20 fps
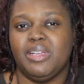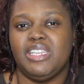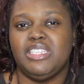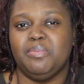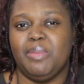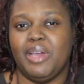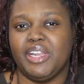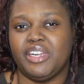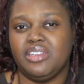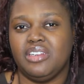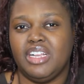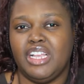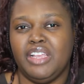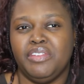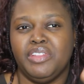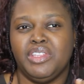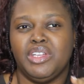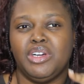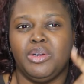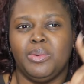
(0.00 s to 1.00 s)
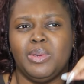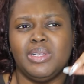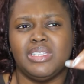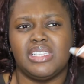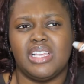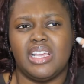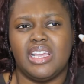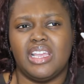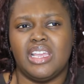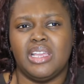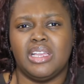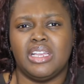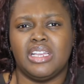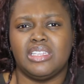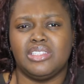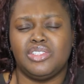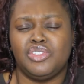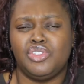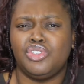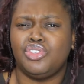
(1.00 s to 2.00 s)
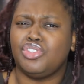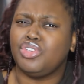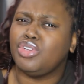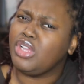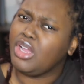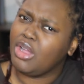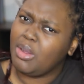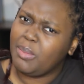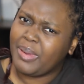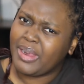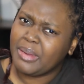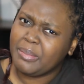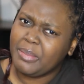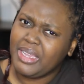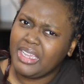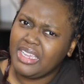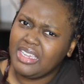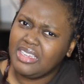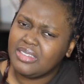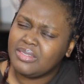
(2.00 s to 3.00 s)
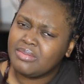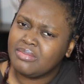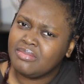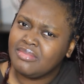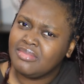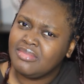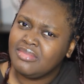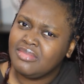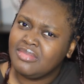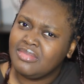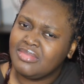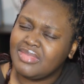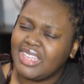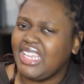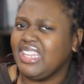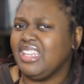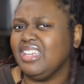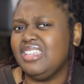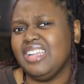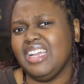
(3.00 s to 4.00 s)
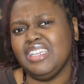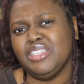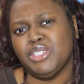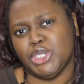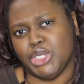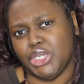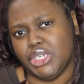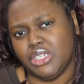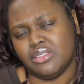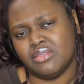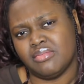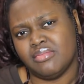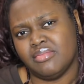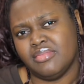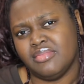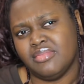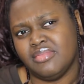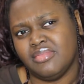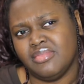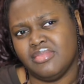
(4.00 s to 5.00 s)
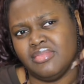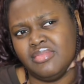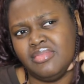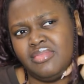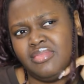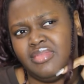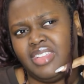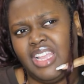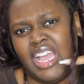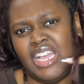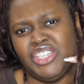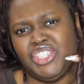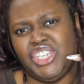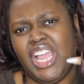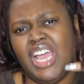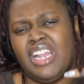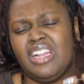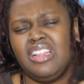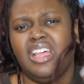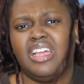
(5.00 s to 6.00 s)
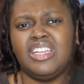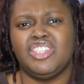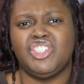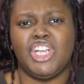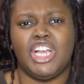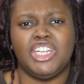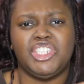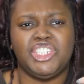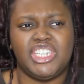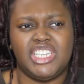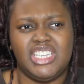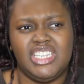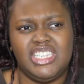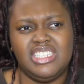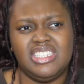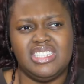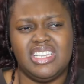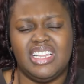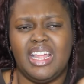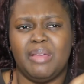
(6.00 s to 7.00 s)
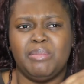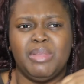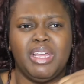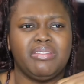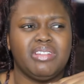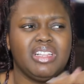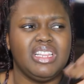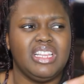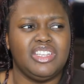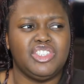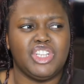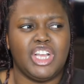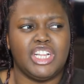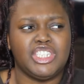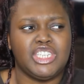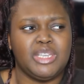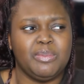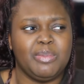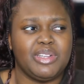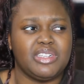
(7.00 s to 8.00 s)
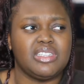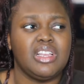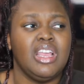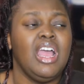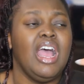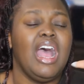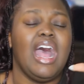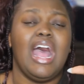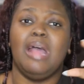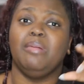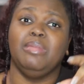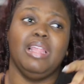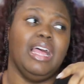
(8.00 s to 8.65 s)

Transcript: place better, even though it was a studio apartment. It looked nicer. Yeah, she had a lot of tchotchkes, and I'm not really a tchotchke bird. I'm